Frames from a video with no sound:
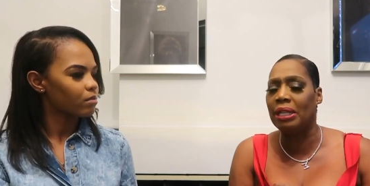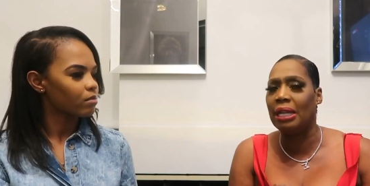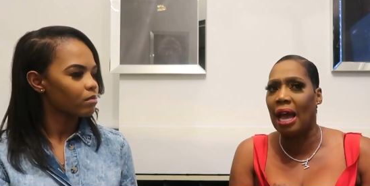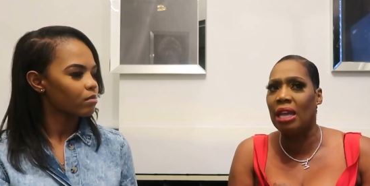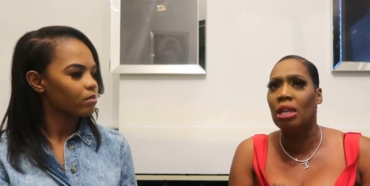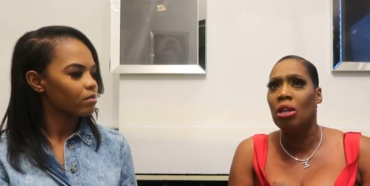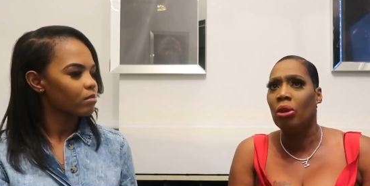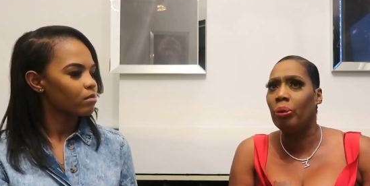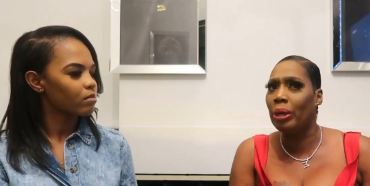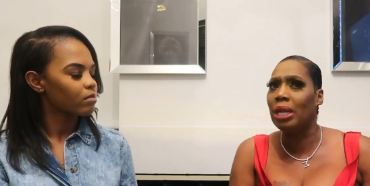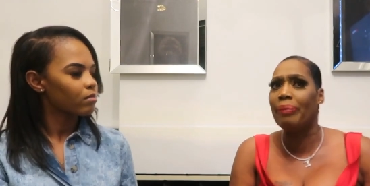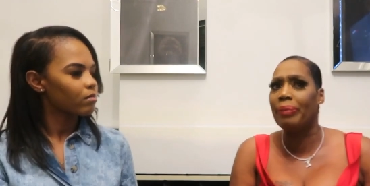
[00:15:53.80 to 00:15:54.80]
Speaker 1: and lie.
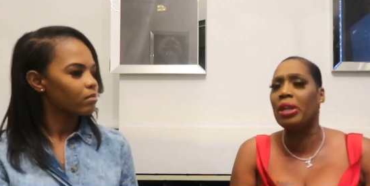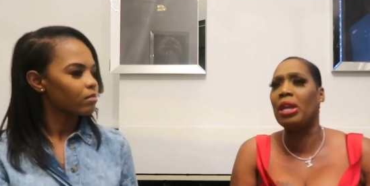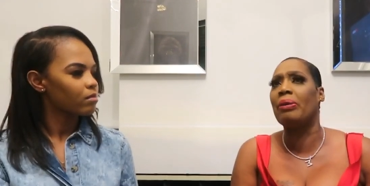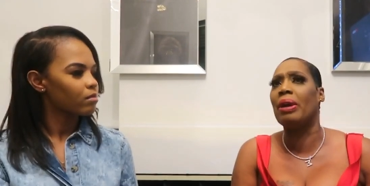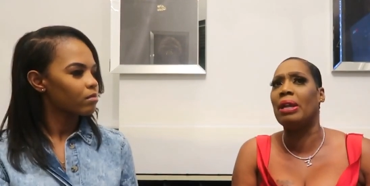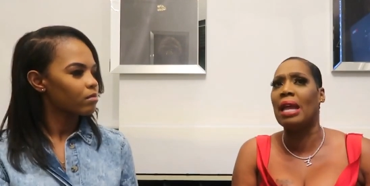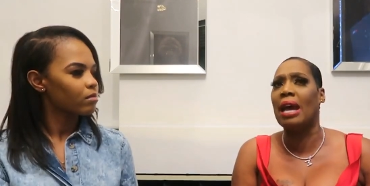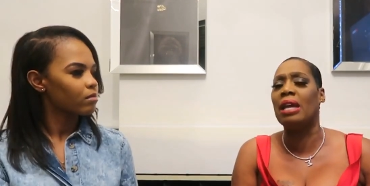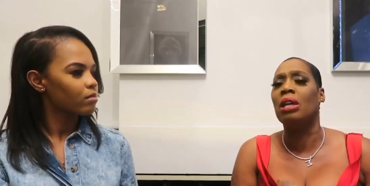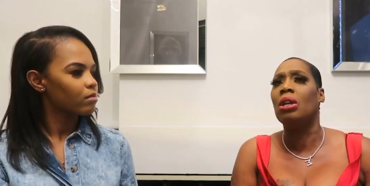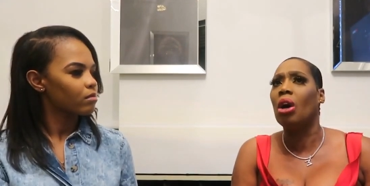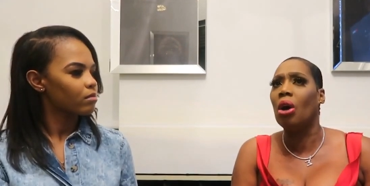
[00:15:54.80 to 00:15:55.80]
When I'm there, I
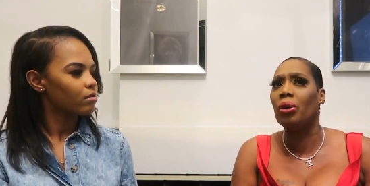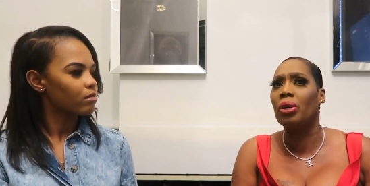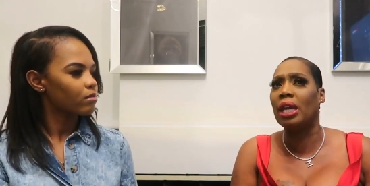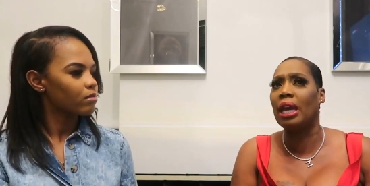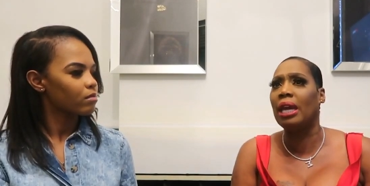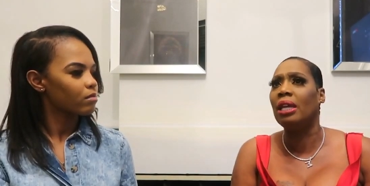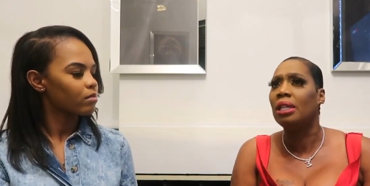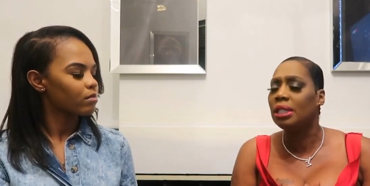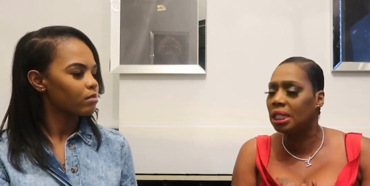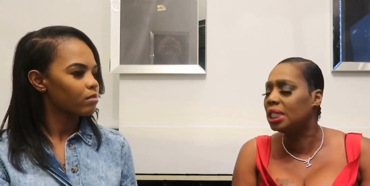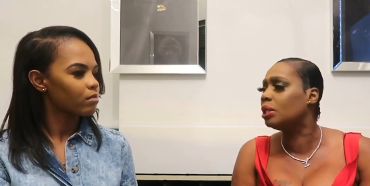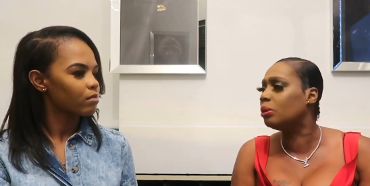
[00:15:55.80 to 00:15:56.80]
like okay,
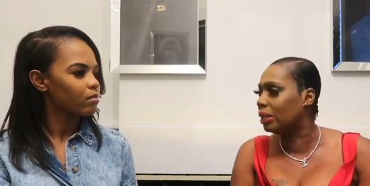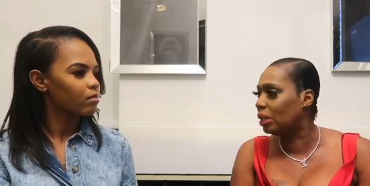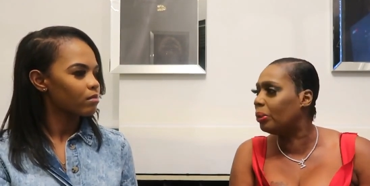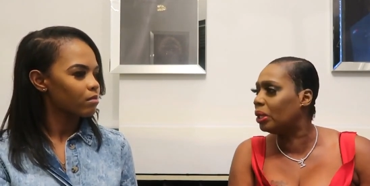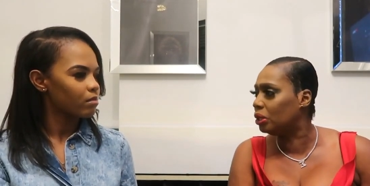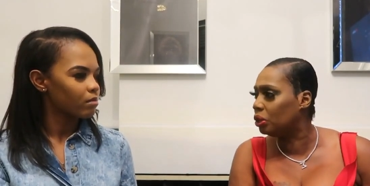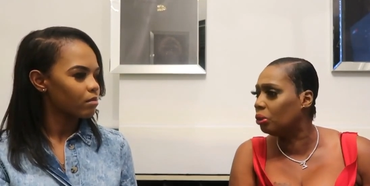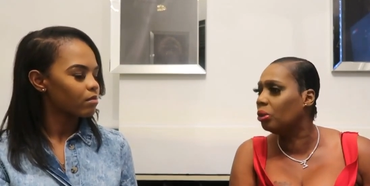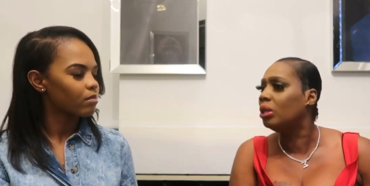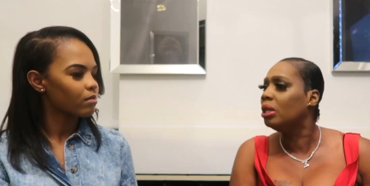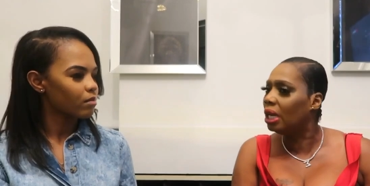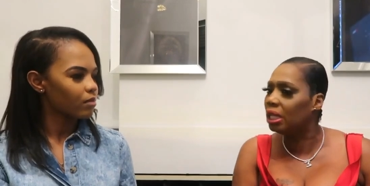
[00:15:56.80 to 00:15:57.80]
this is what I want to
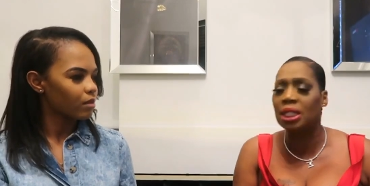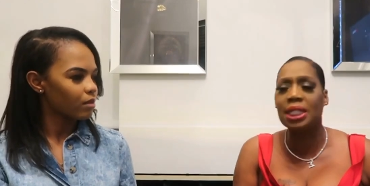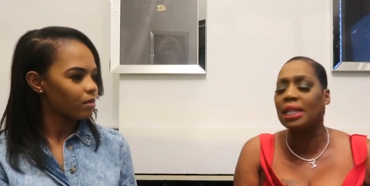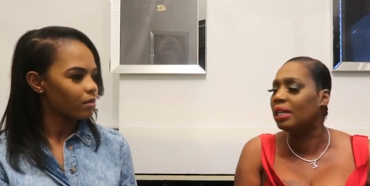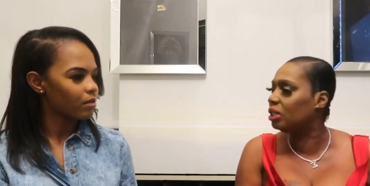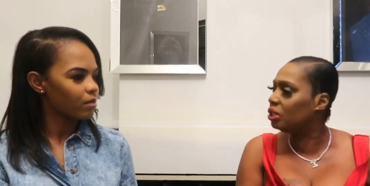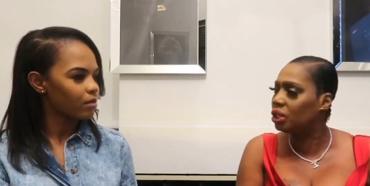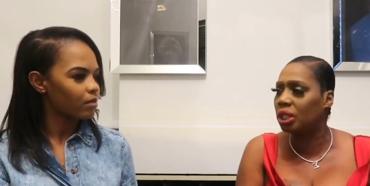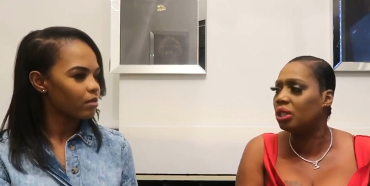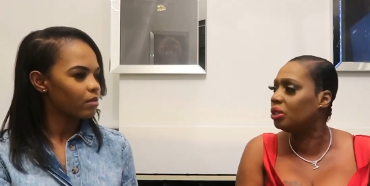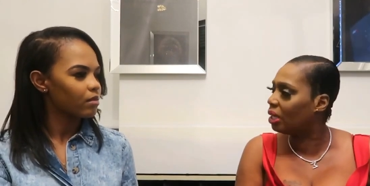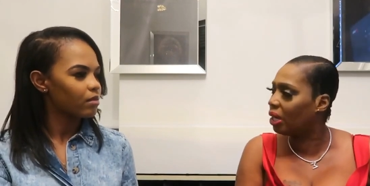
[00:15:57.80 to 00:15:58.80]
do. And just get your
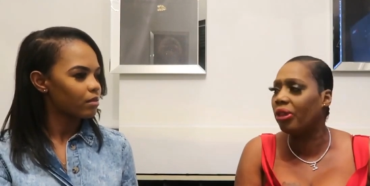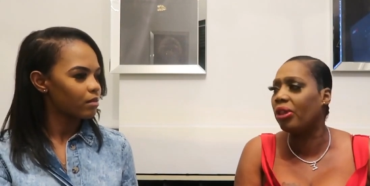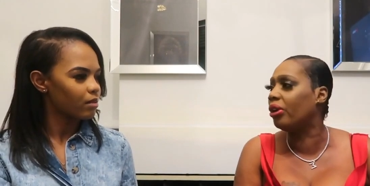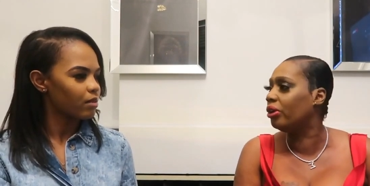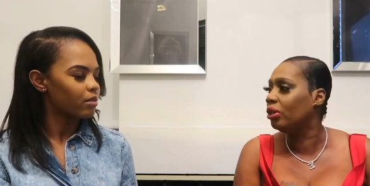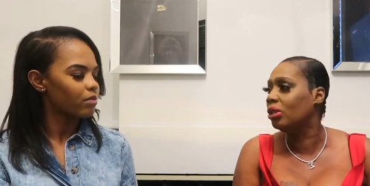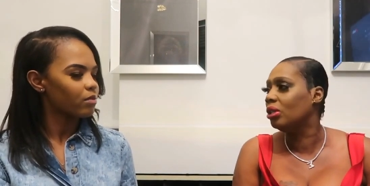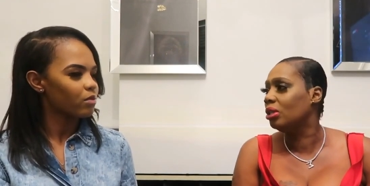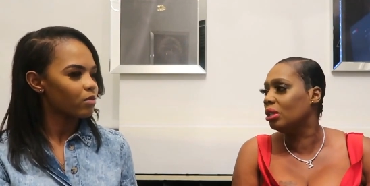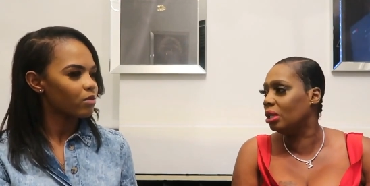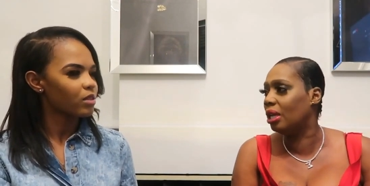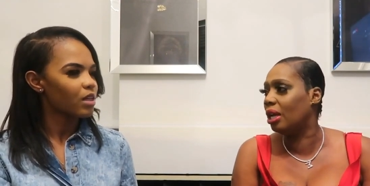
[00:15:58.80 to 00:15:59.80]
shit together.
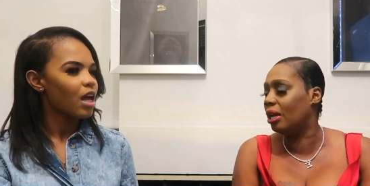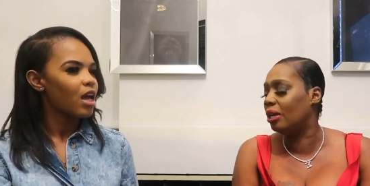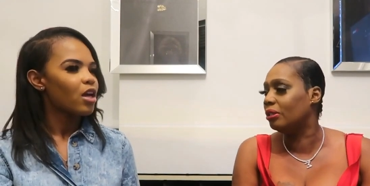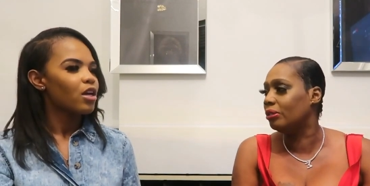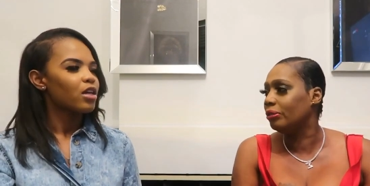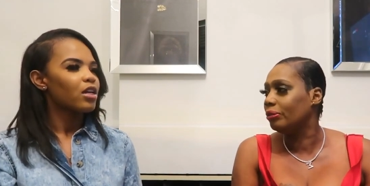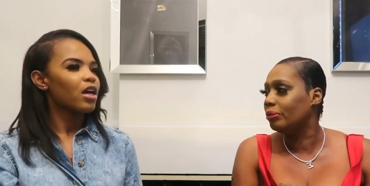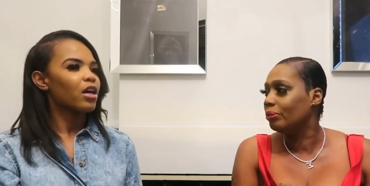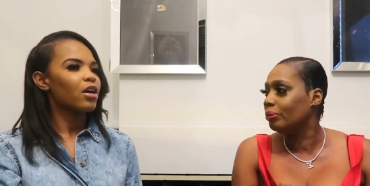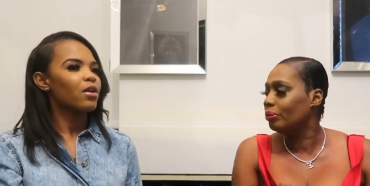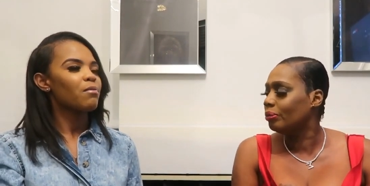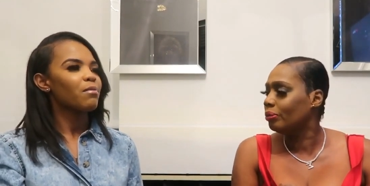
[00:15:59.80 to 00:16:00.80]
Speaker 2: Yeah.
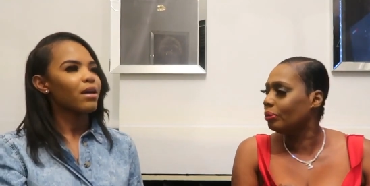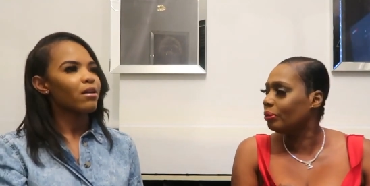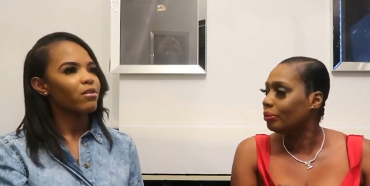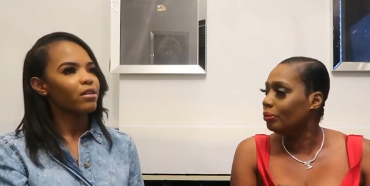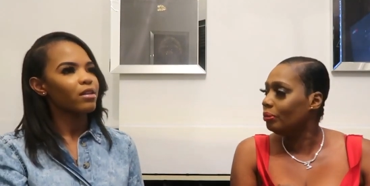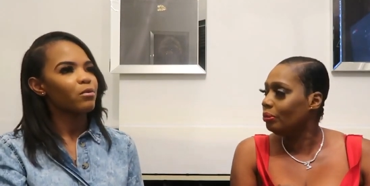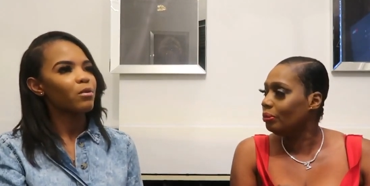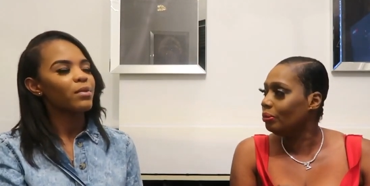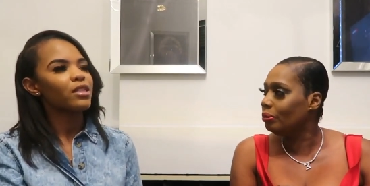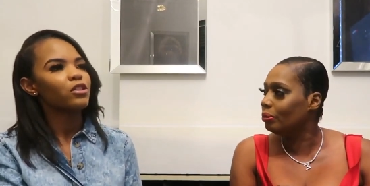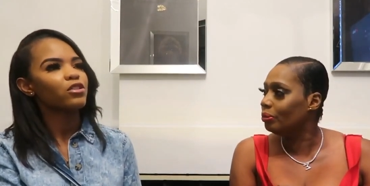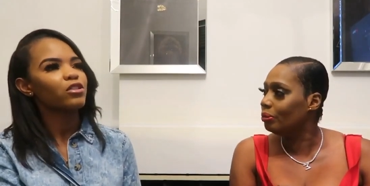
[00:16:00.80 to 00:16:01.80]
Going back on what
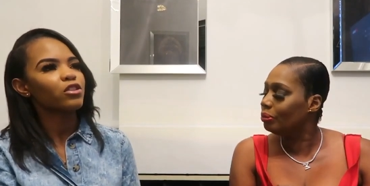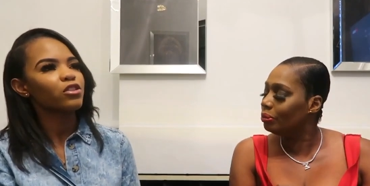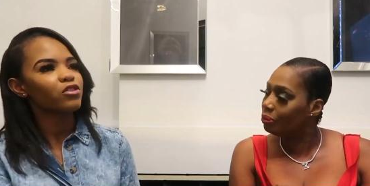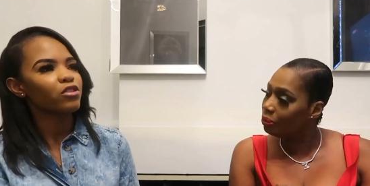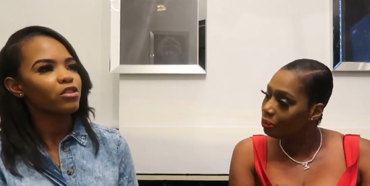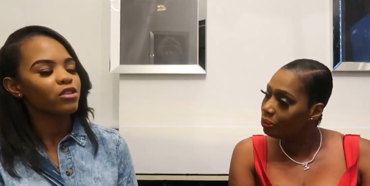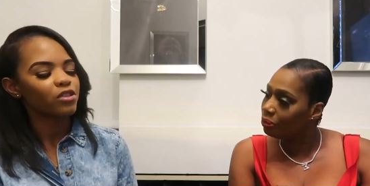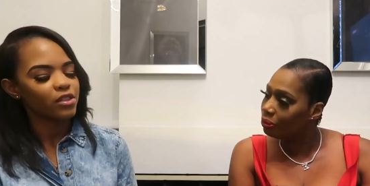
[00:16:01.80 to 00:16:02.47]
makes you so strong, you